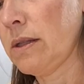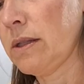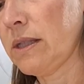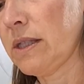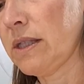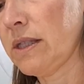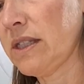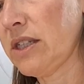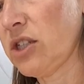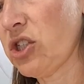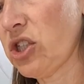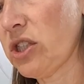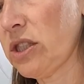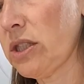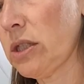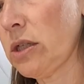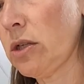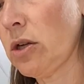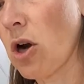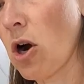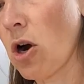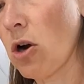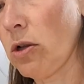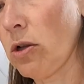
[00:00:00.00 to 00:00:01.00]
Since I just
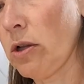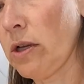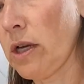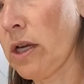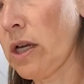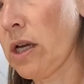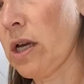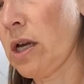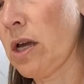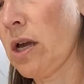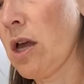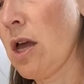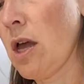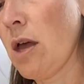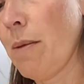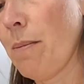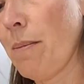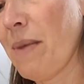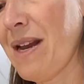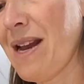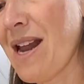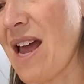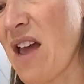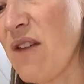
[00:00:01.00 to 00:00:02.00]
did garlic,
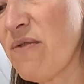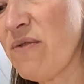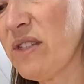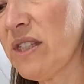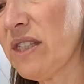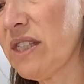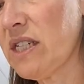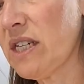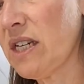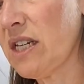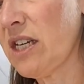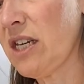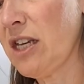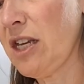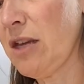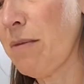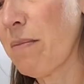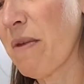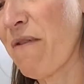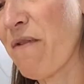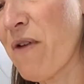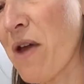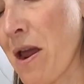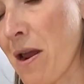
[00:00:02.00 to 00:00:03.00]
my knife is sticky,
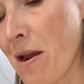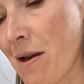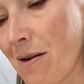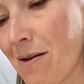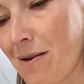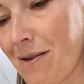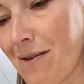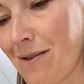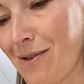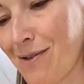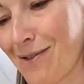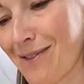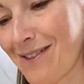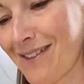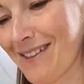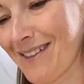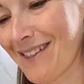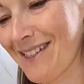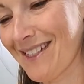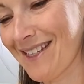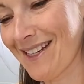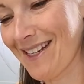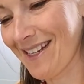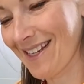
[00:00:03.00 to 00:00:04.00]
my fingers are
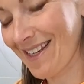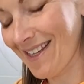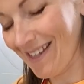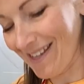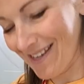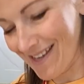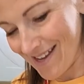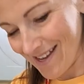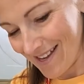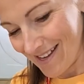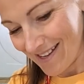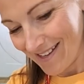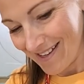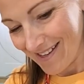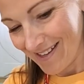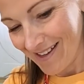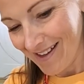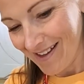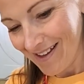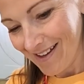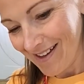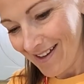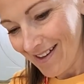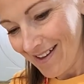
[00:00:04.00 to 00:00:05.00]
sticky.
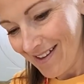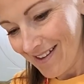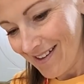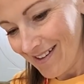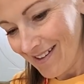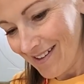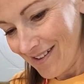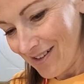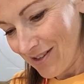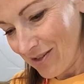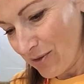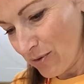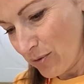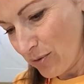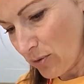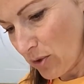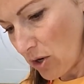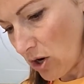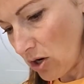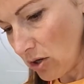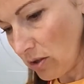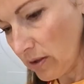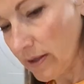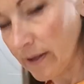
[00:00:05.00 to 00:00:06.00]
Oh,
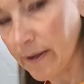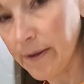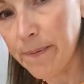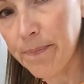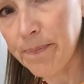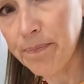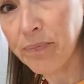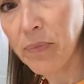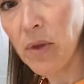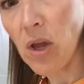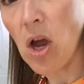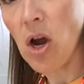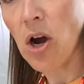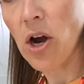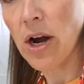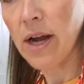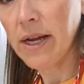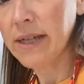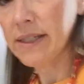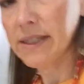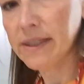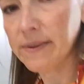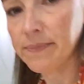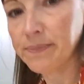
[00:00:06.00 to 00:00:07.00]
garlic. All
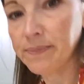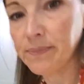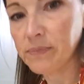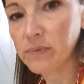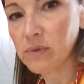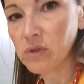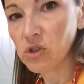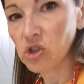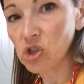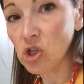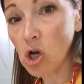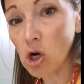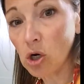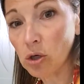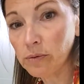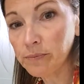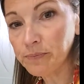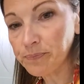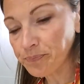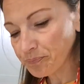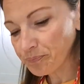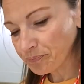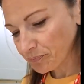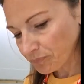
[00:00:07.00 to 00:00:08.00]
right, so
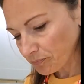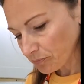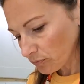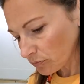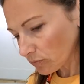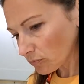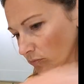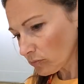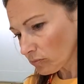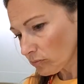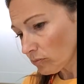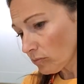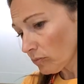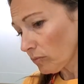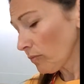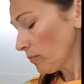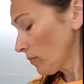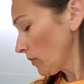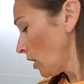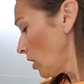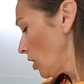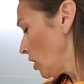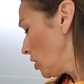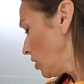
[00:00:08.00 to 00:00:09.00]

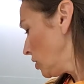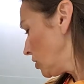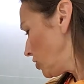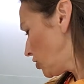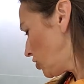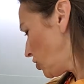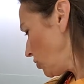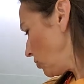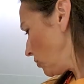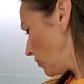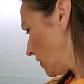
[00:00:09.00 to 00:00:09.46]
to